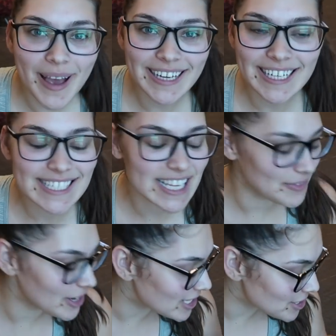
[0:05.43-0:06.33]
Madness.
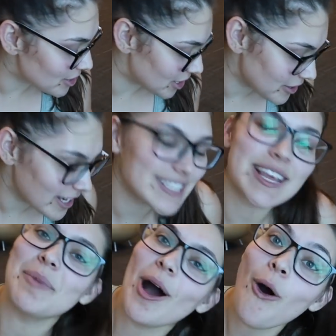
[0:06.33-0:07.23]
If you guys are curious
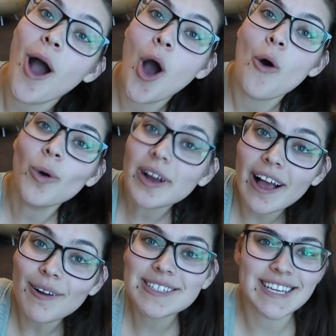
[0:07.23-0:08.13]
about
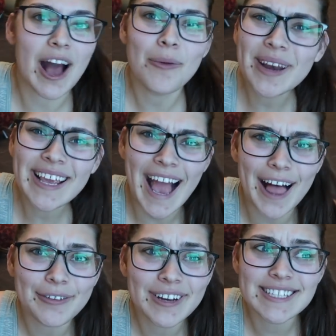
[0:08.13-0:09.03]
workouts and how many
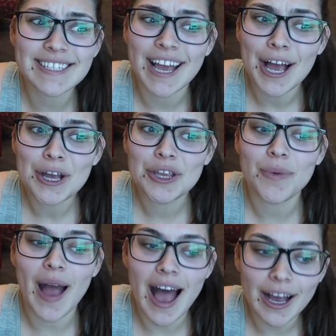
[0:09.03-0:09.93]
calories
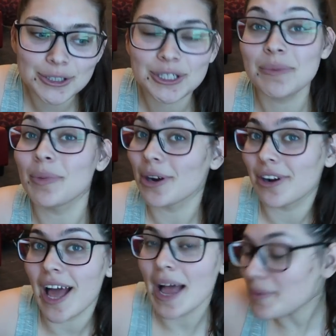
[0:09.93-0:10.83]
you actually
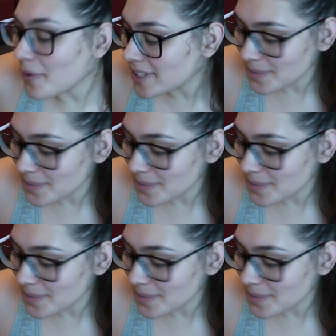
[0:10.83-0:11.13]
burn, I'm going